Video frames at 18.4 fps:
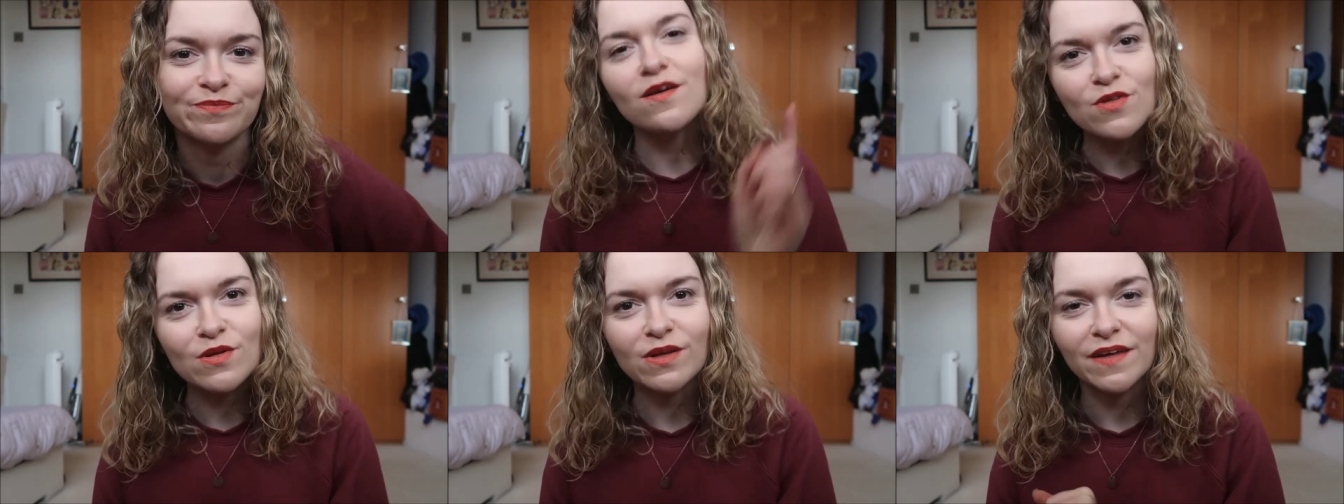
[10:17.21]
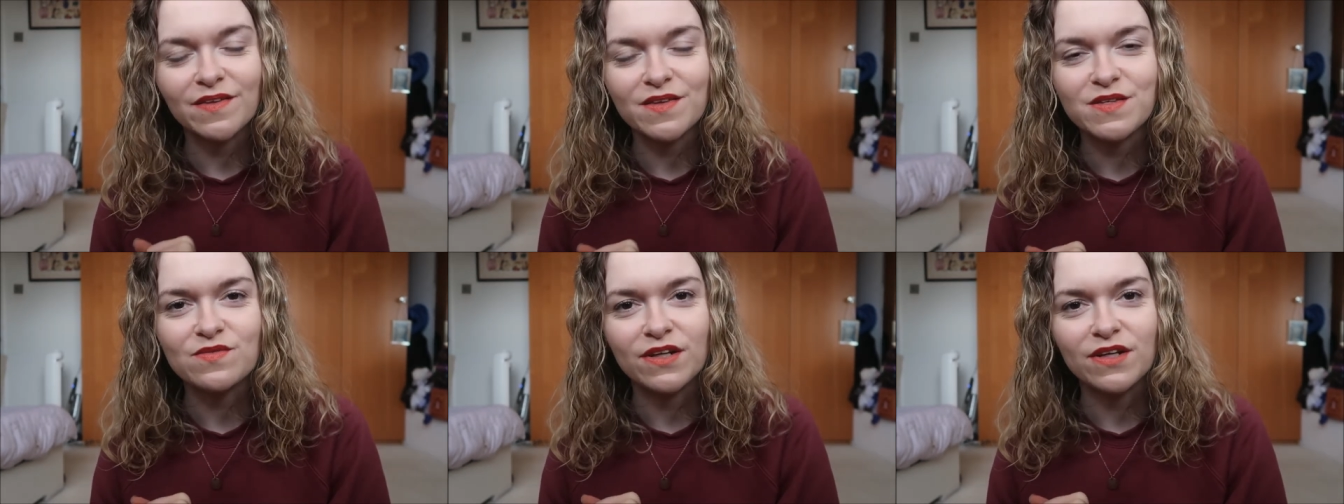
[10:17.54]
If you
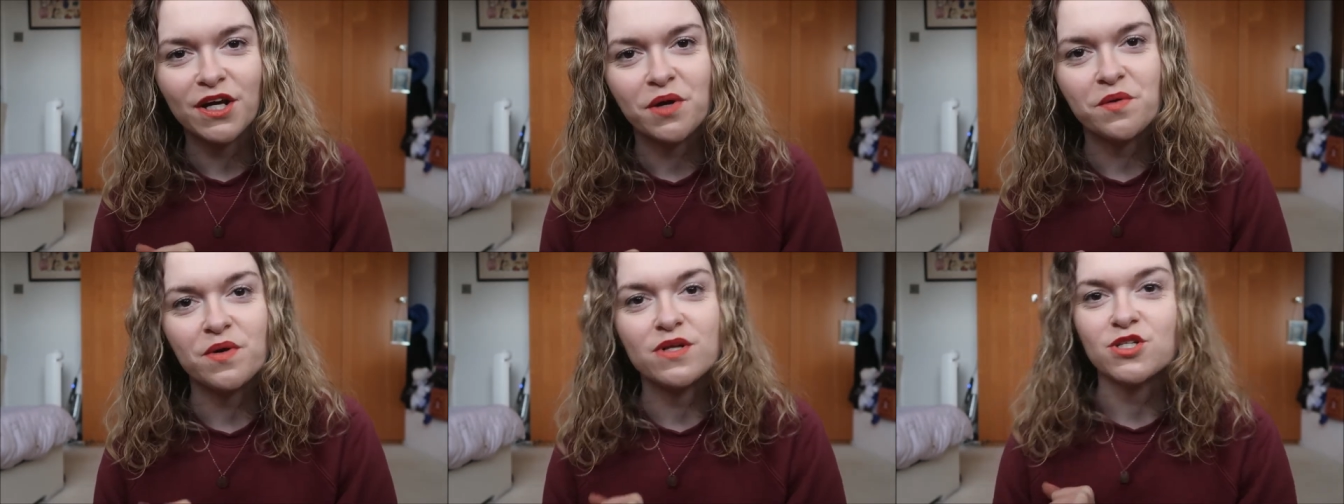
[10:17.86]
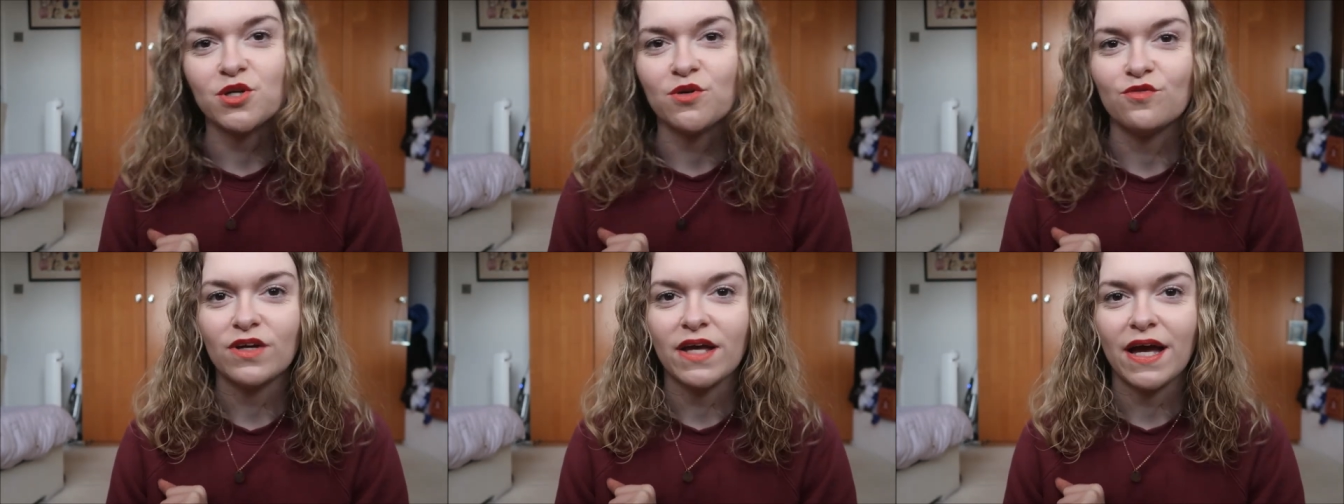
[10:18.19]
like this video,
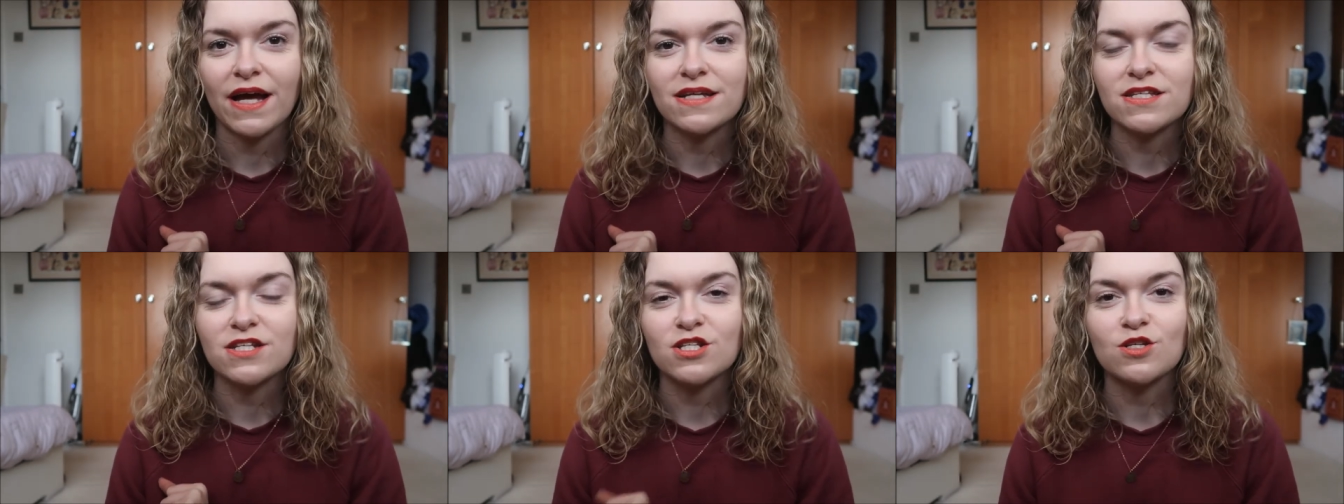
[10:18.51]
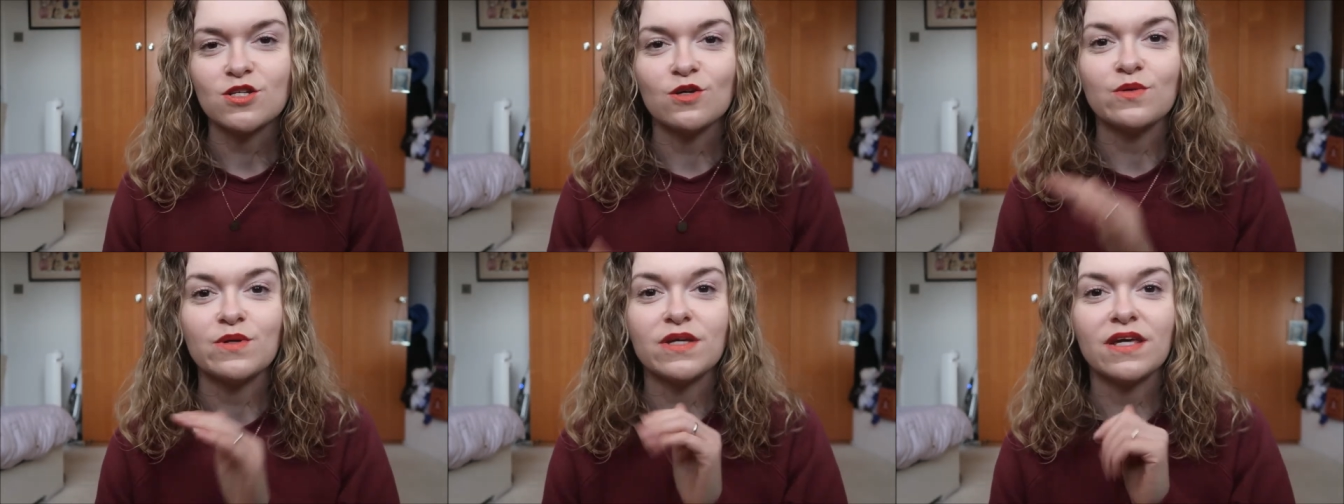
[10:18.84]
don't forget
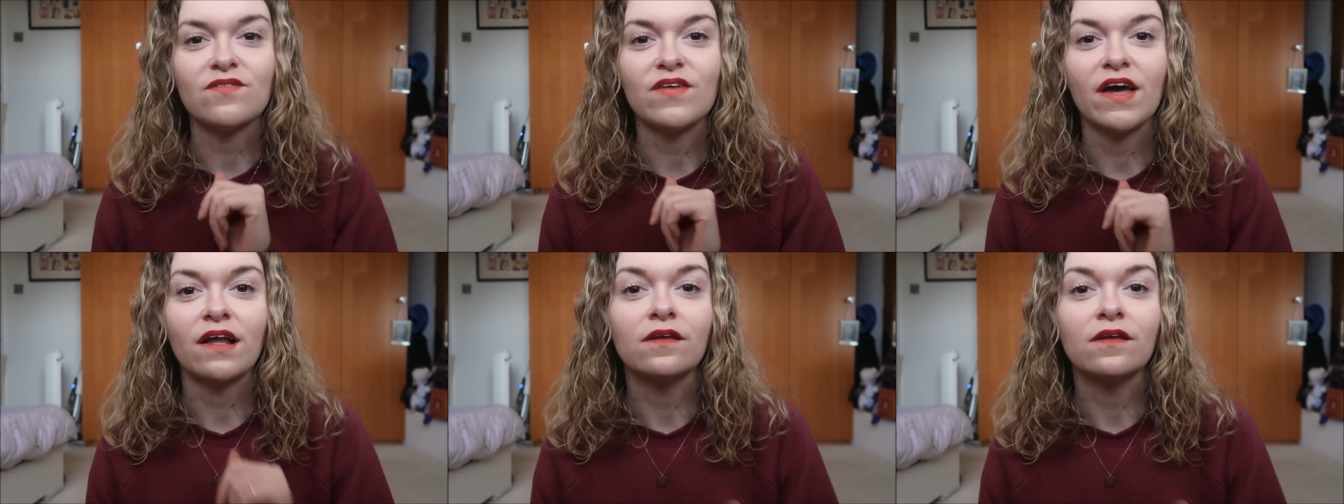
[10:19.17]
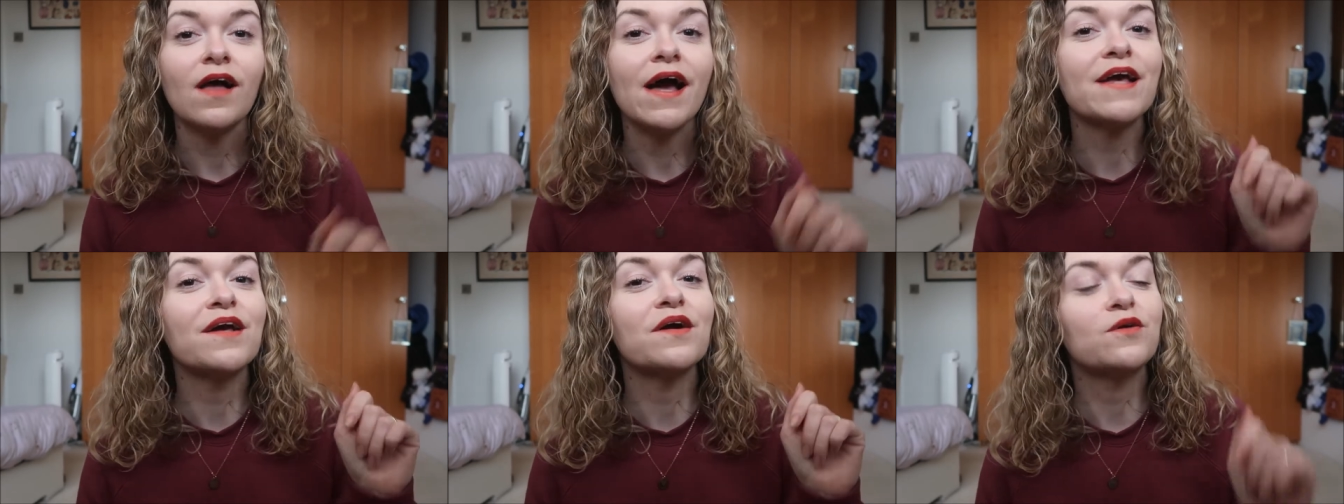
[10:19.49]
to give it a
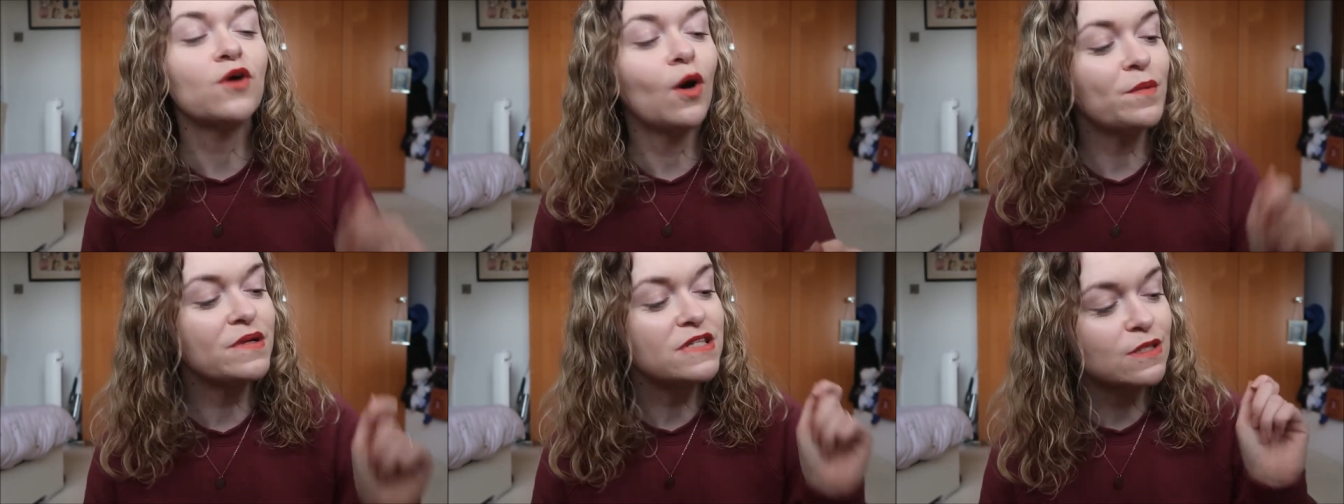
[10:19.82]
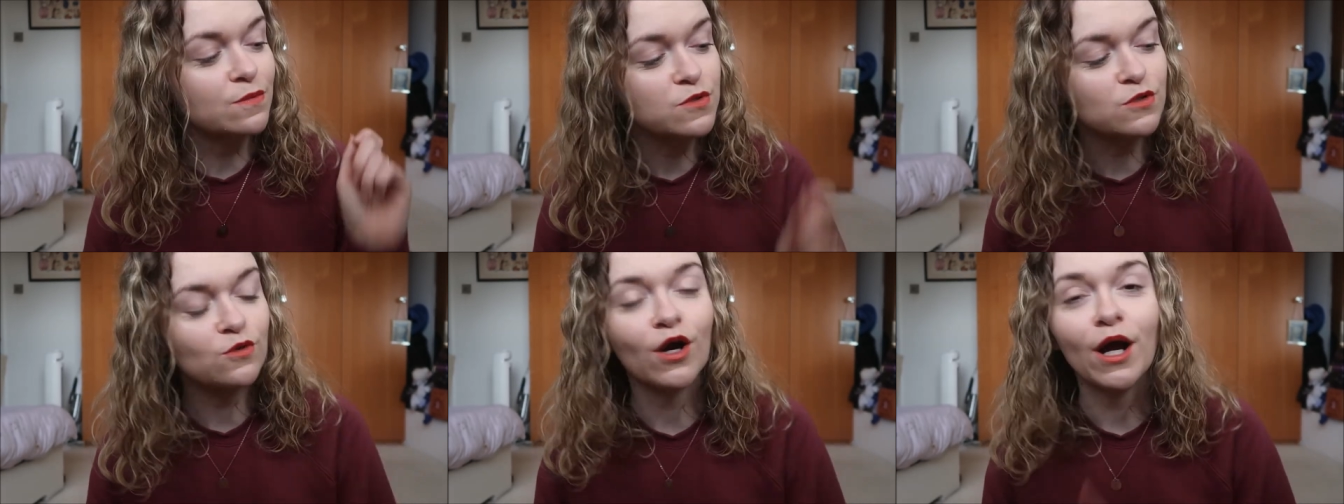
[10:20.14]
like, comment,
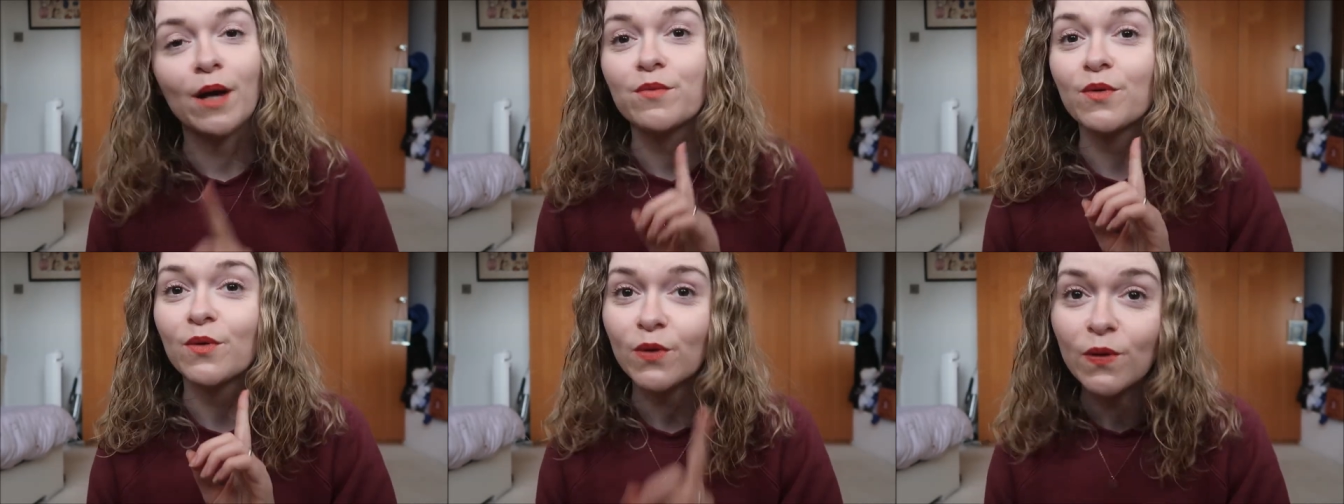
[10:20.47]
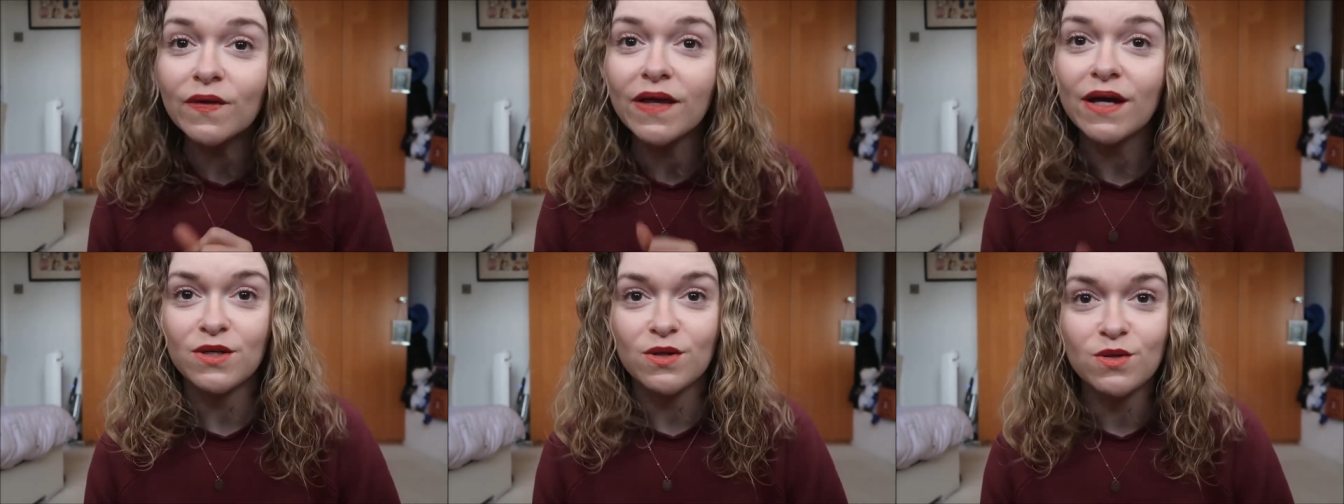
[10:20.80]
subscribe,
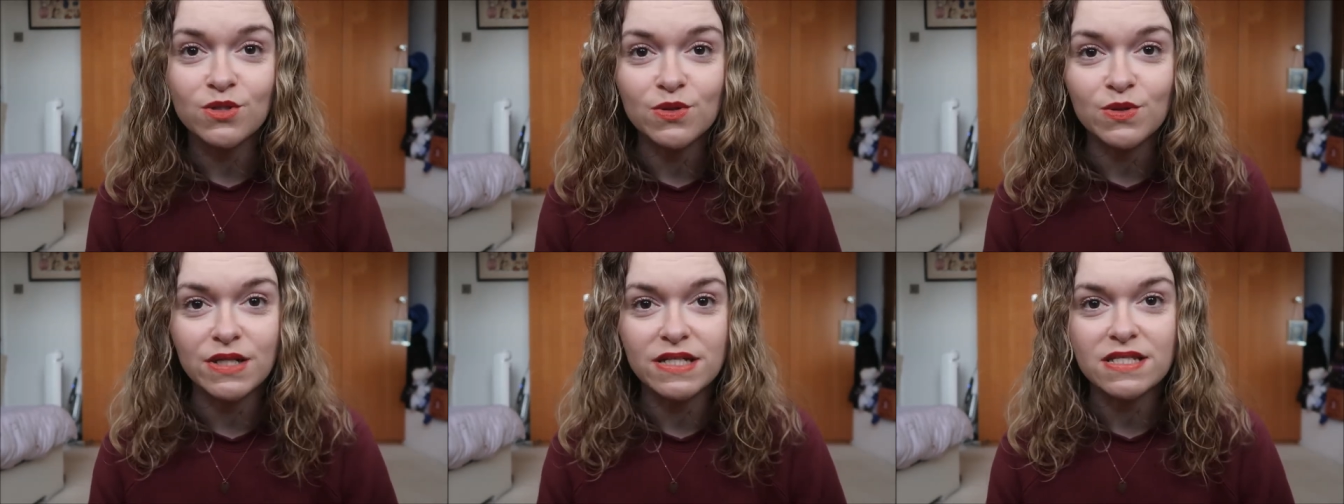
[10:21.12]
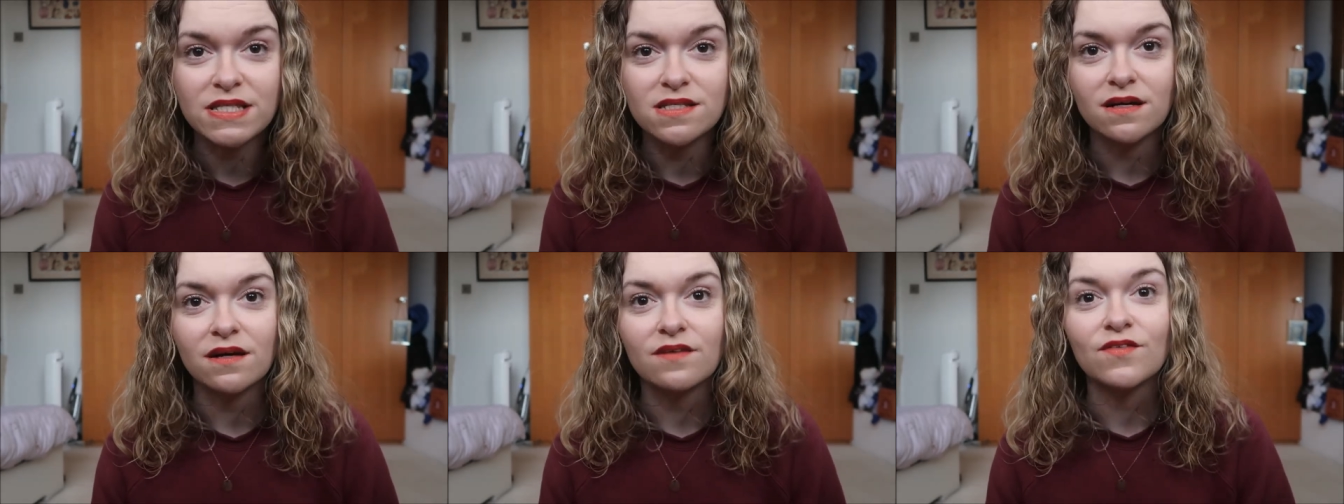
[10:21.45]
all that usual good
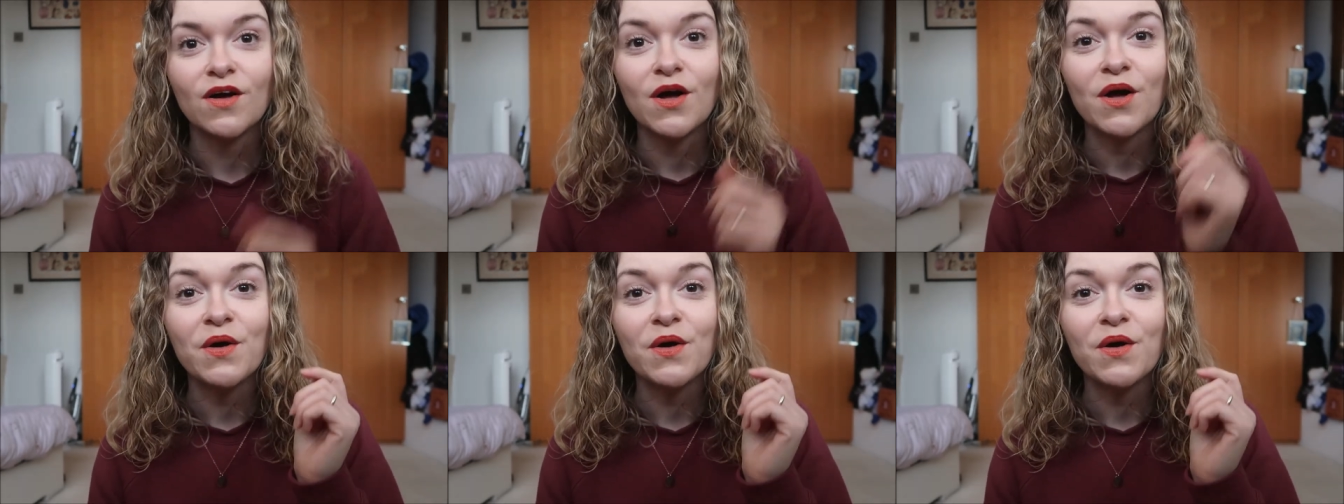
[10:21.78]
stuff.